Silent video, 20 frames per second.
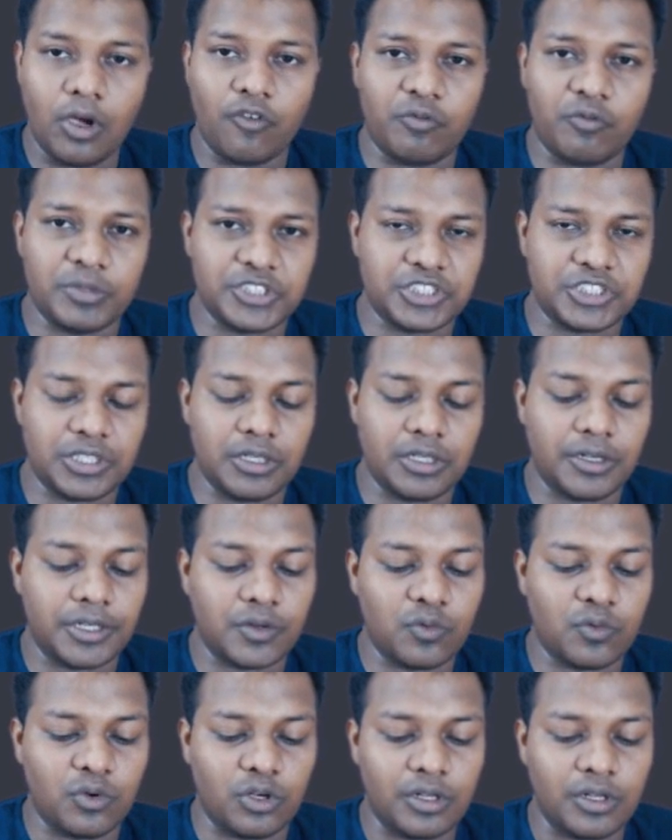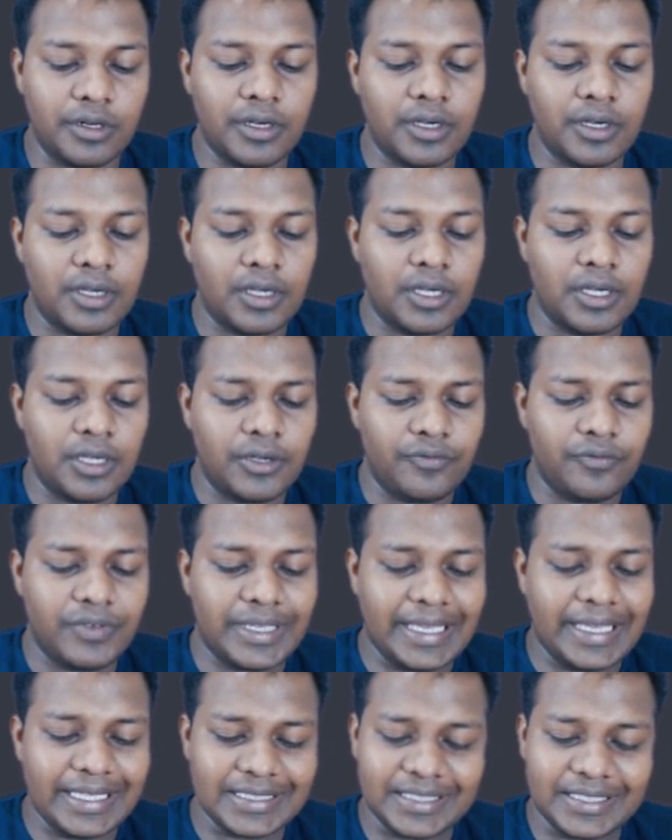of machine learning world,
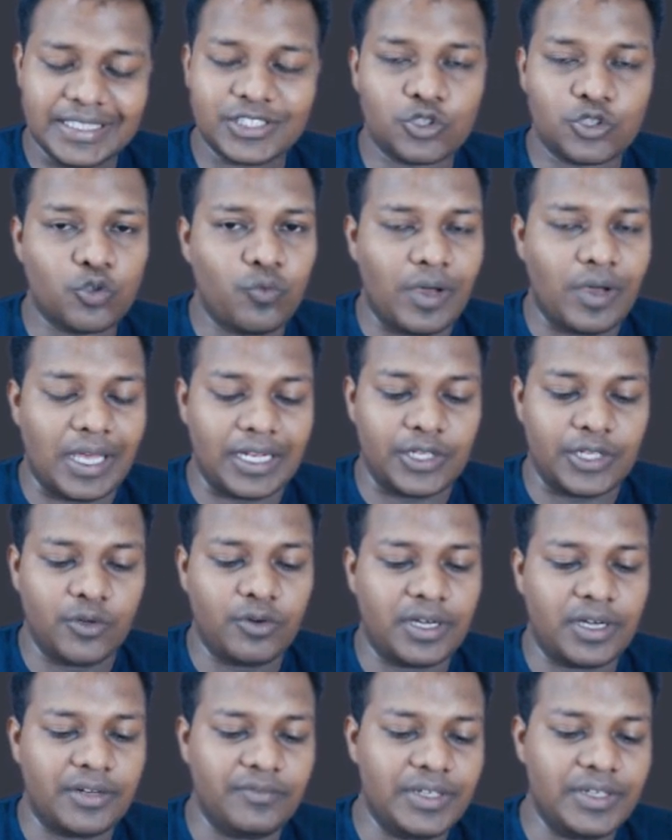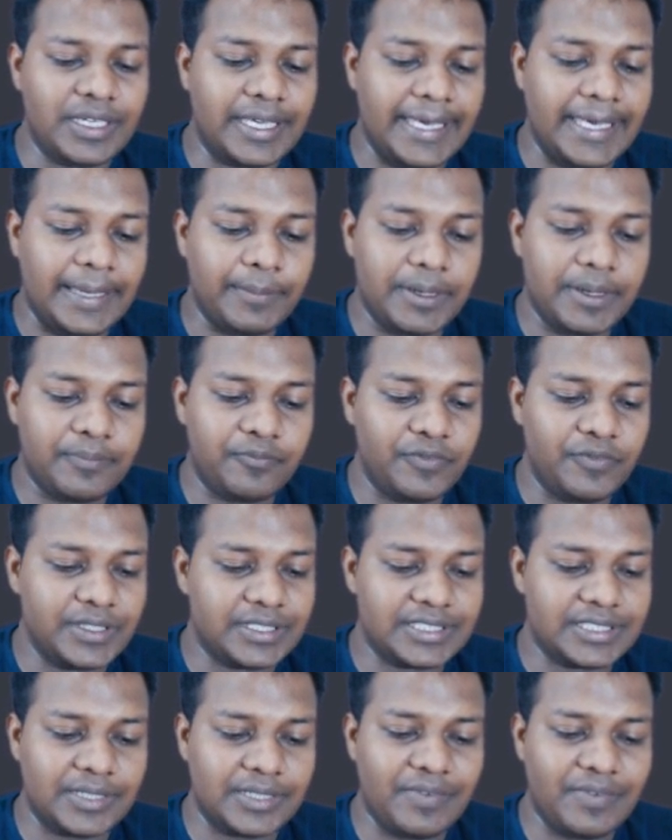we guessed these two value and we came up
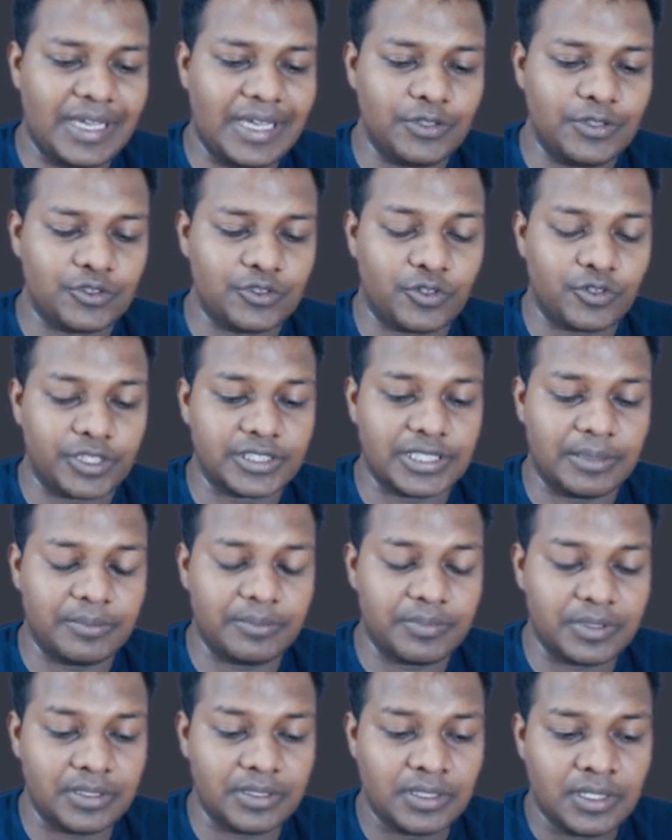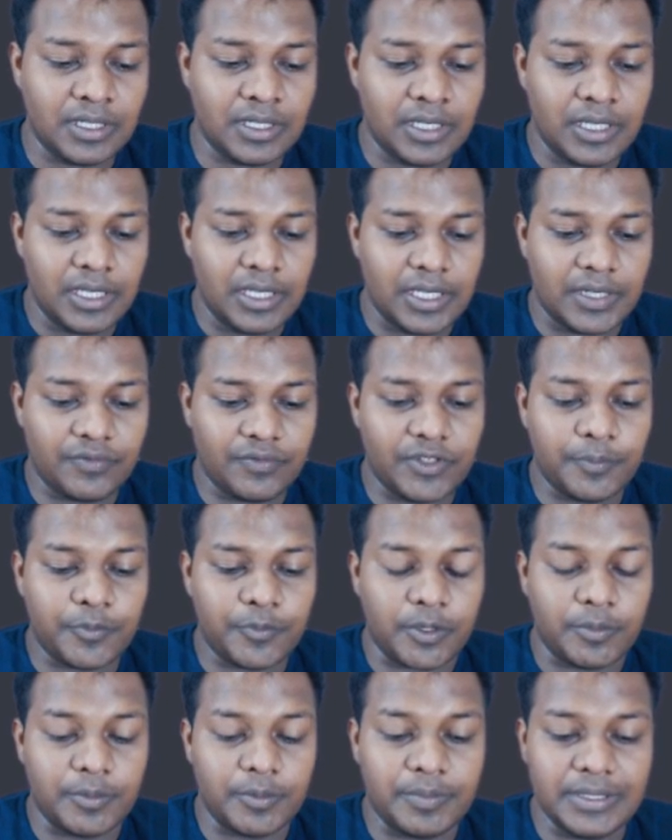with some values. For example, if the
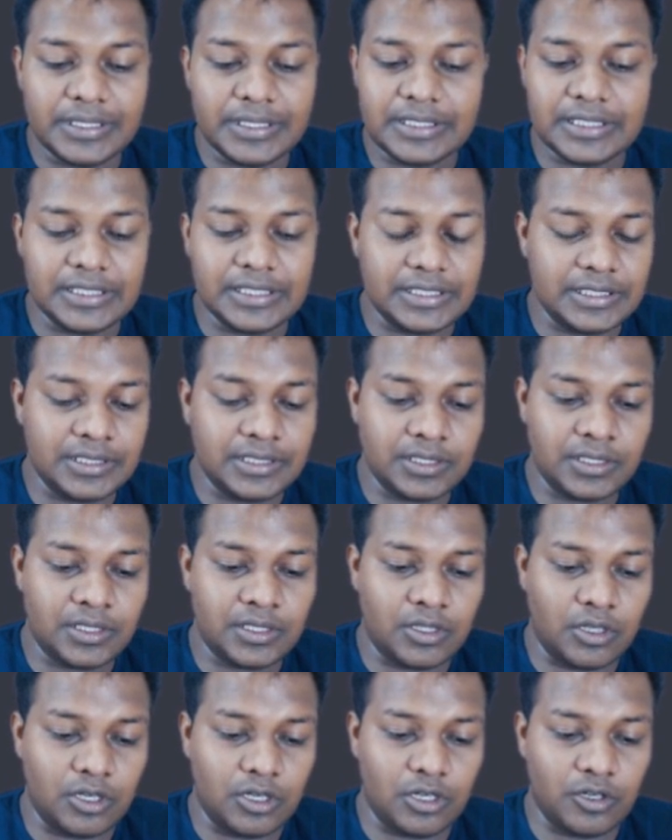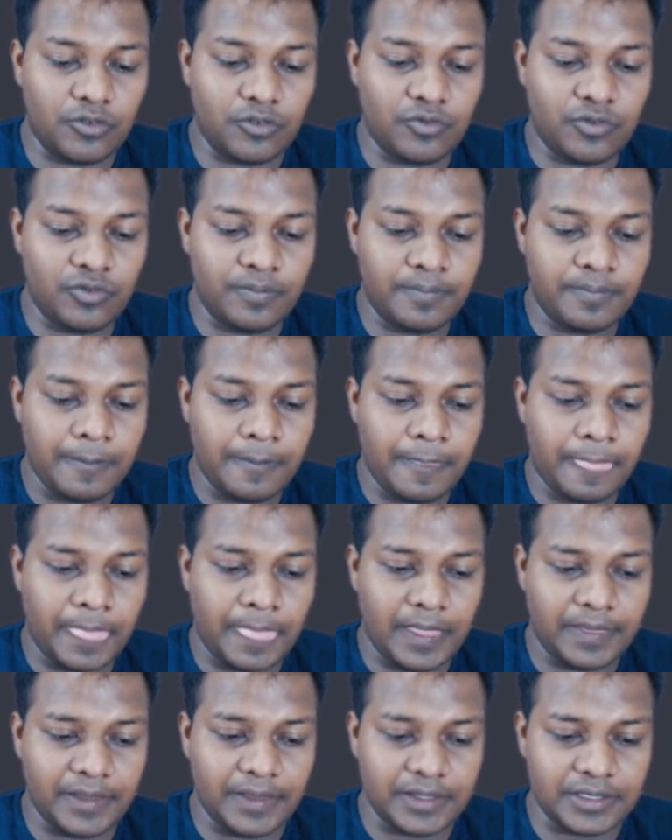probability of
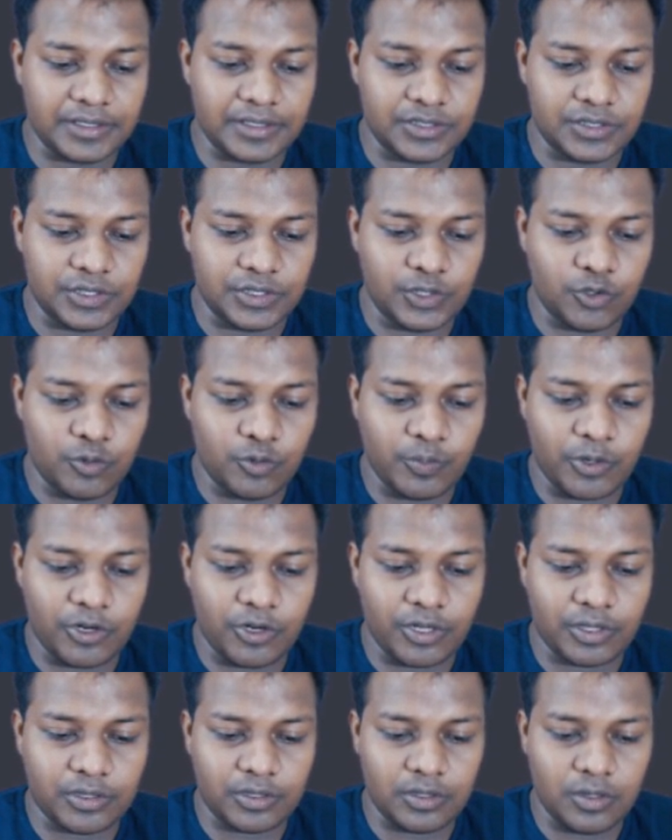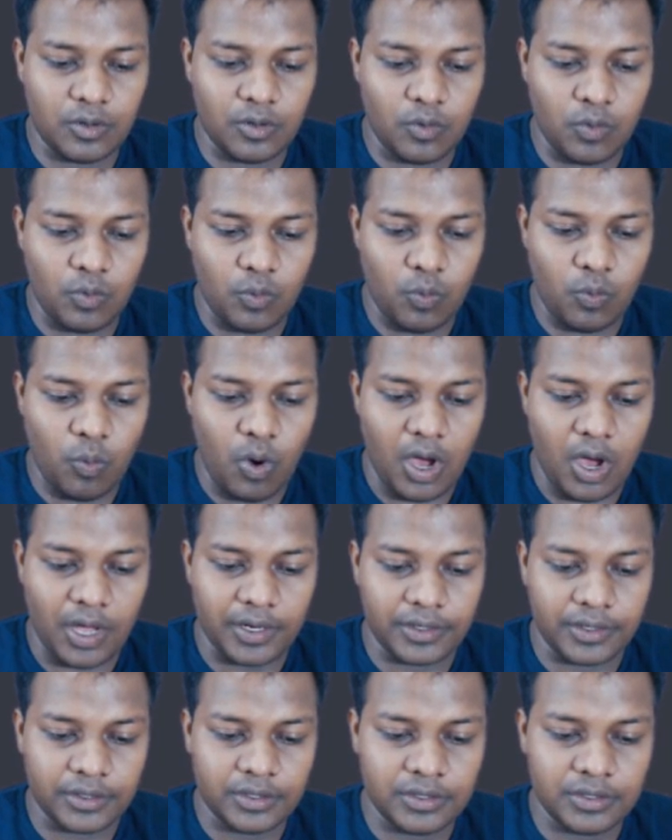this is zero product
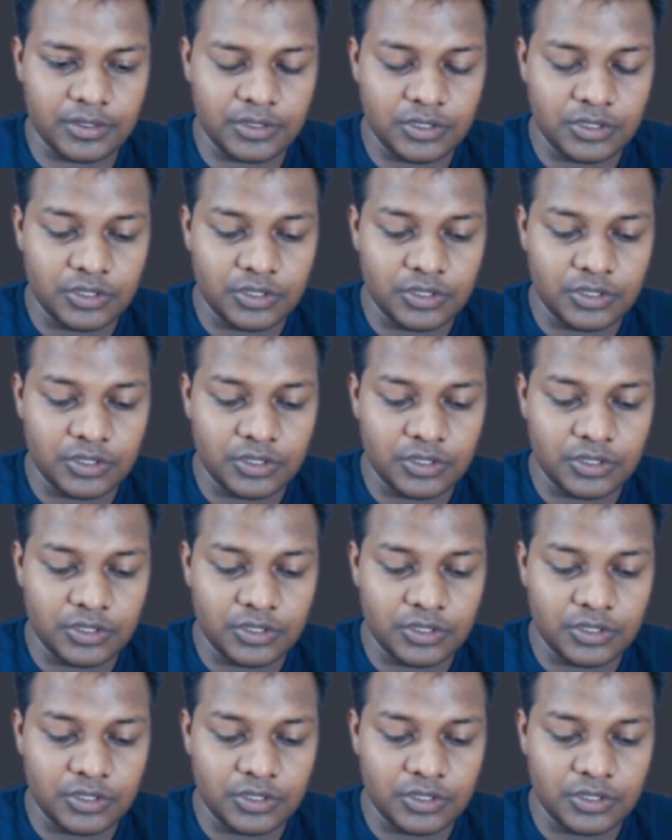one,